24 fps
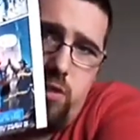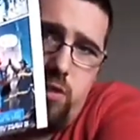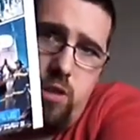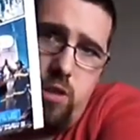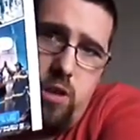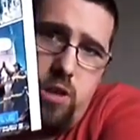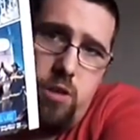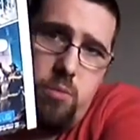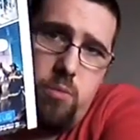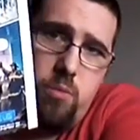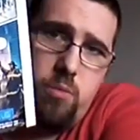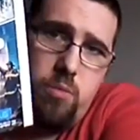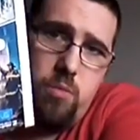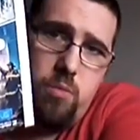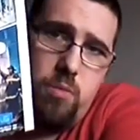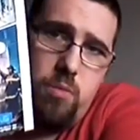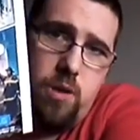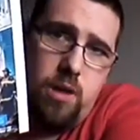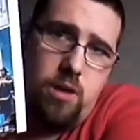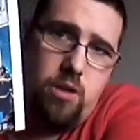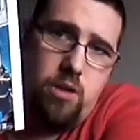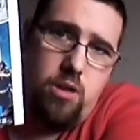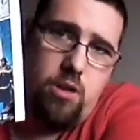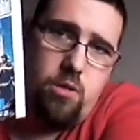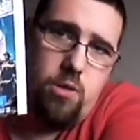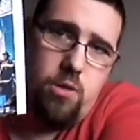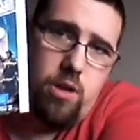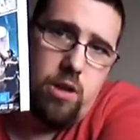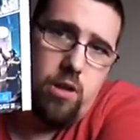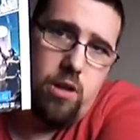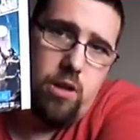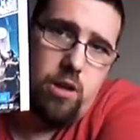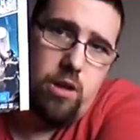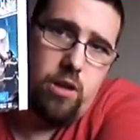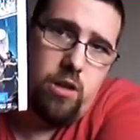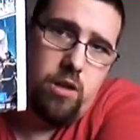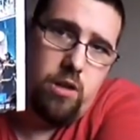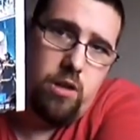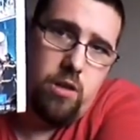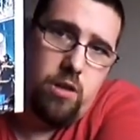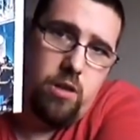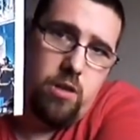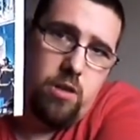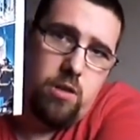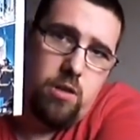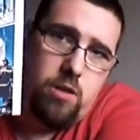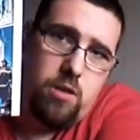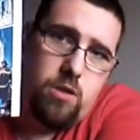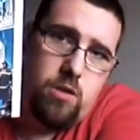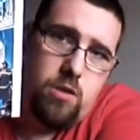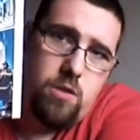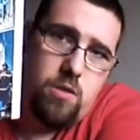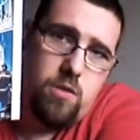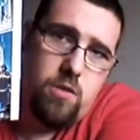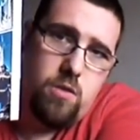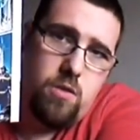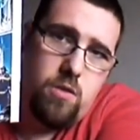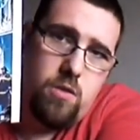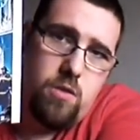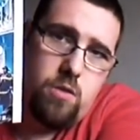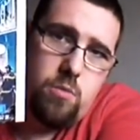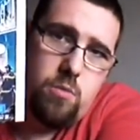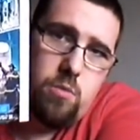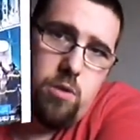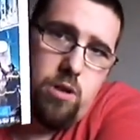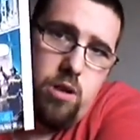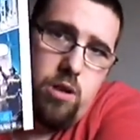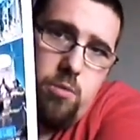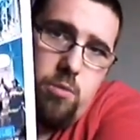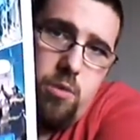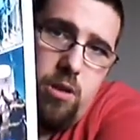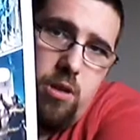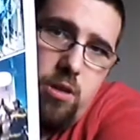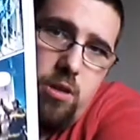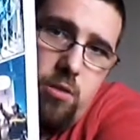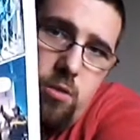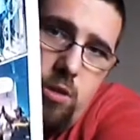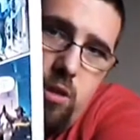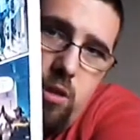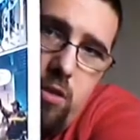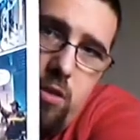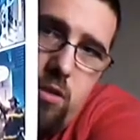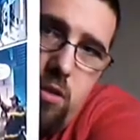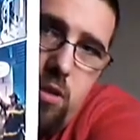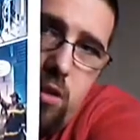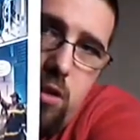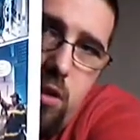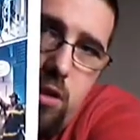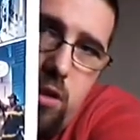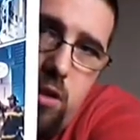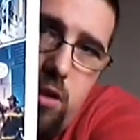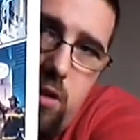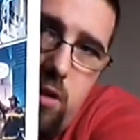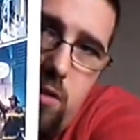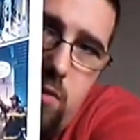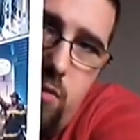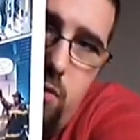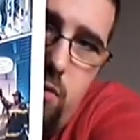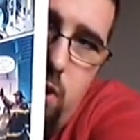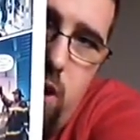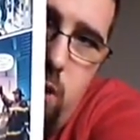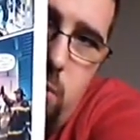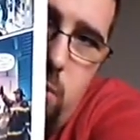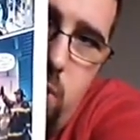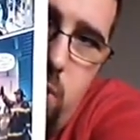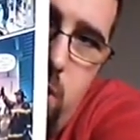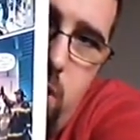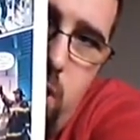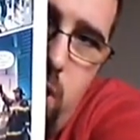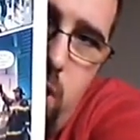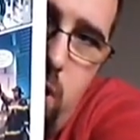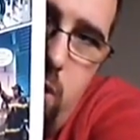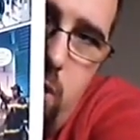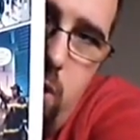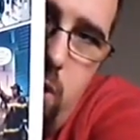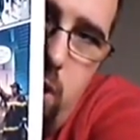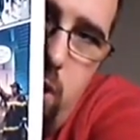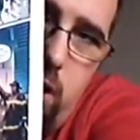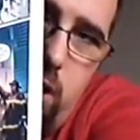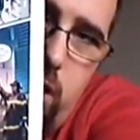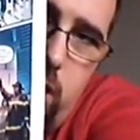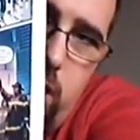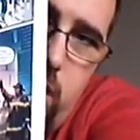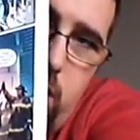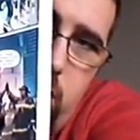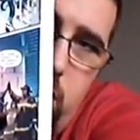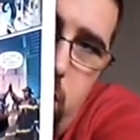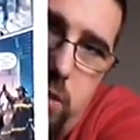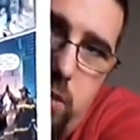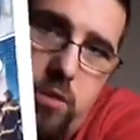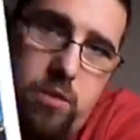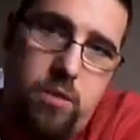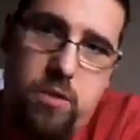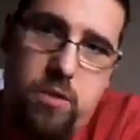time. I do quite like the Spider-Man and the fireman's hat on.